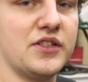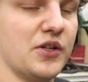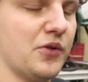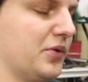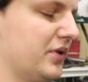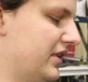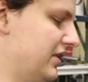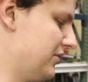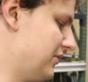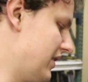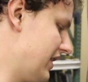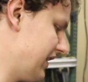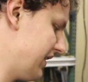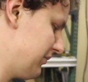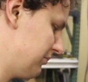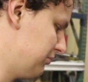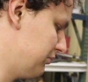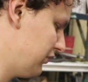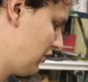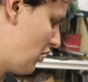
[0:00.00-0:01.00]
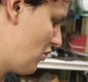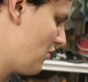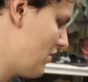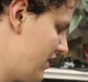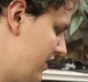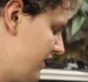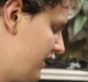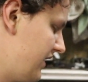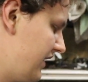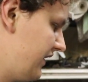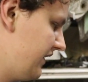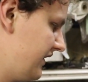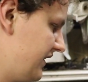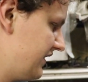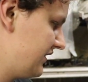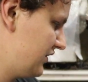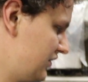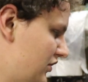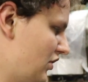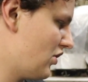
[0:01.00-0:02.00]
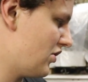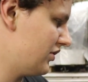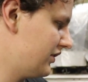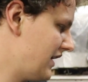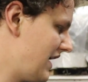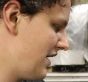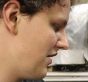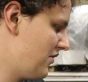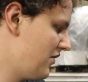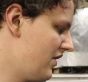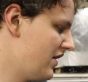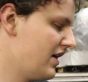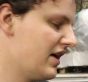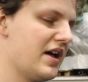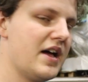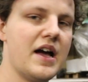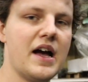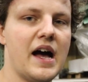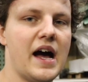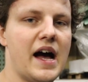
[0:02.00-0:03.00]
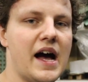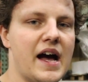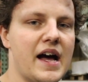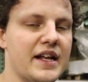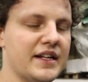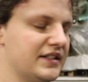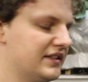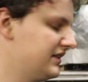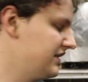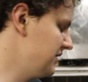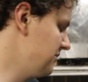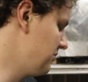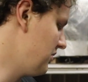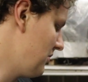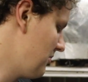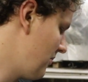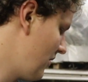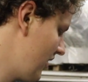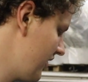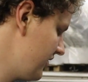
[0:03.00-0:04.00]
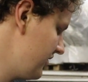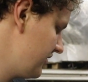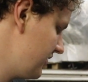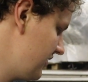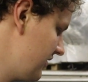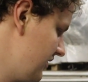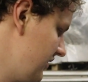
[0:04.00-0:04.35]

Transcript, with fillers: so we didn't want to blow it and get stalled out on simple parts